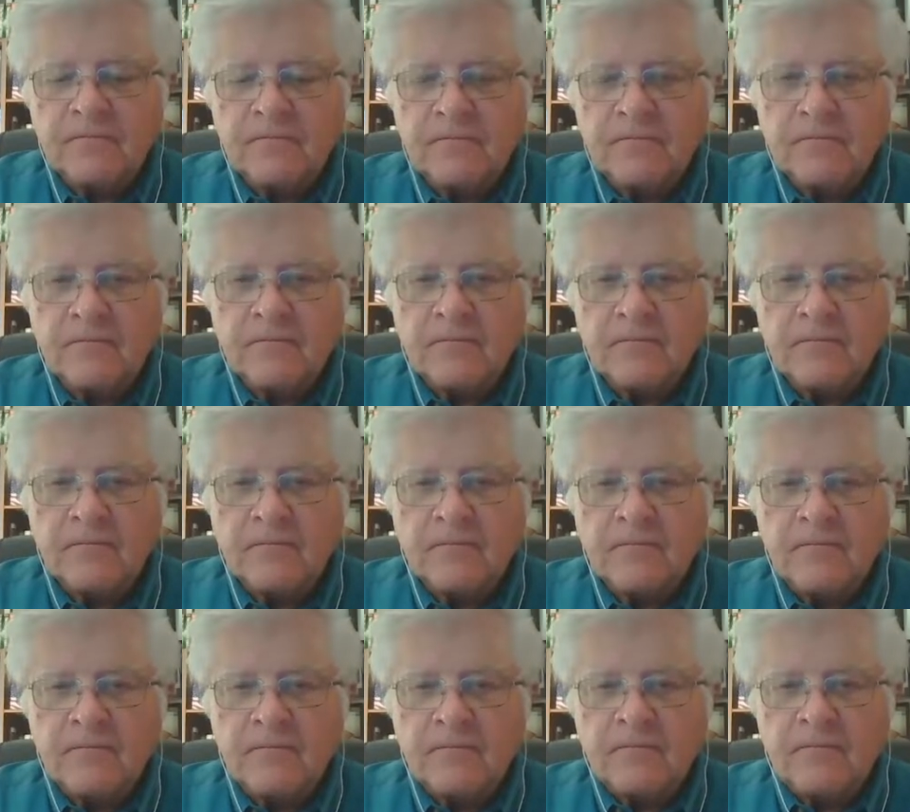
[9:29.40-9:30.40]

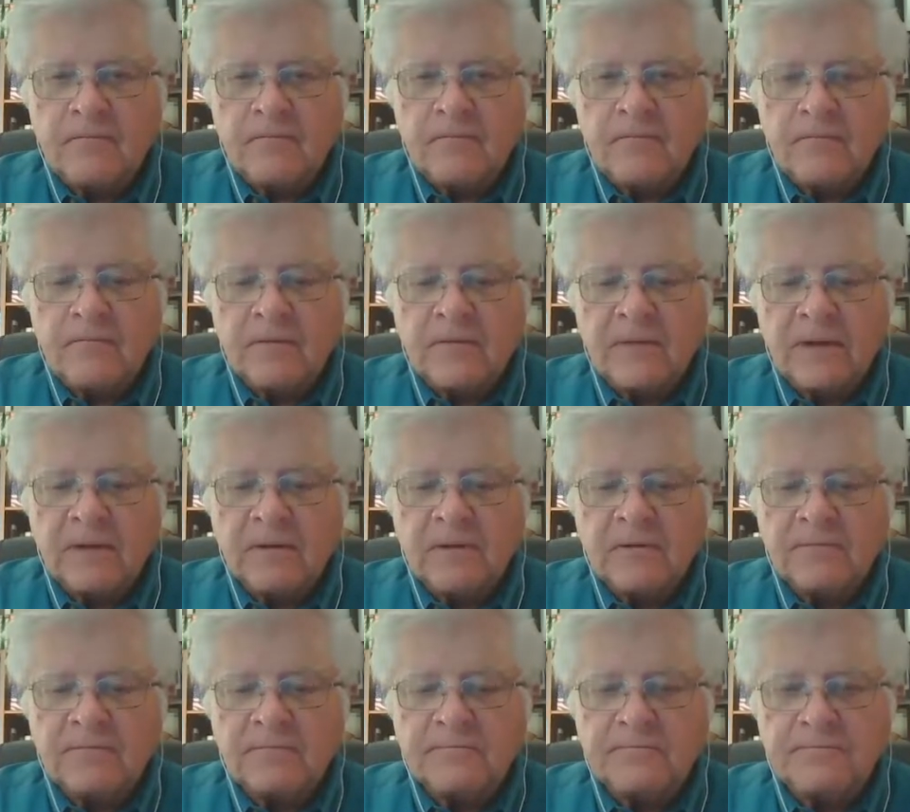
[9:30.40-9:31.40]

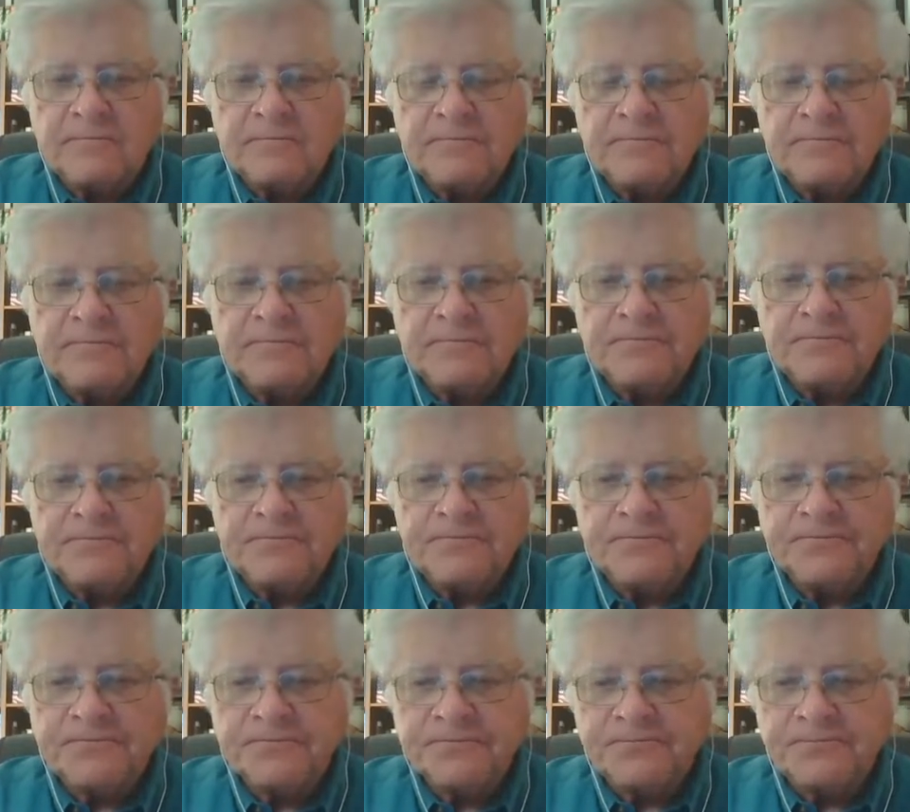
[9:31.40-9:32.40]

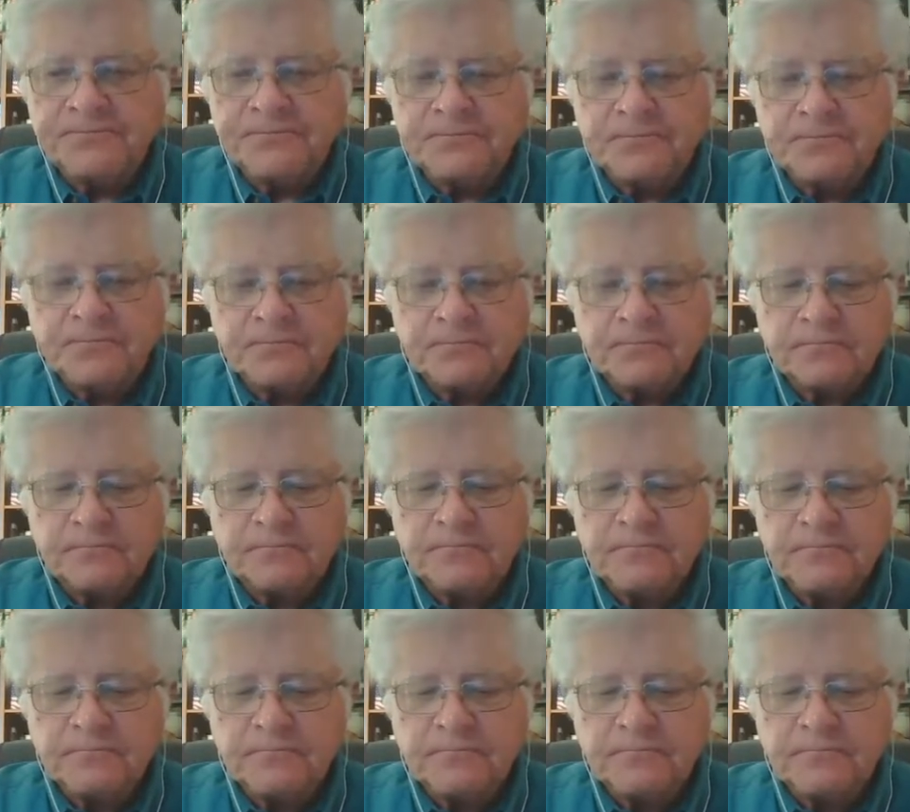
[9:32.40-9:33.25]
No words are spoken by the person on screen.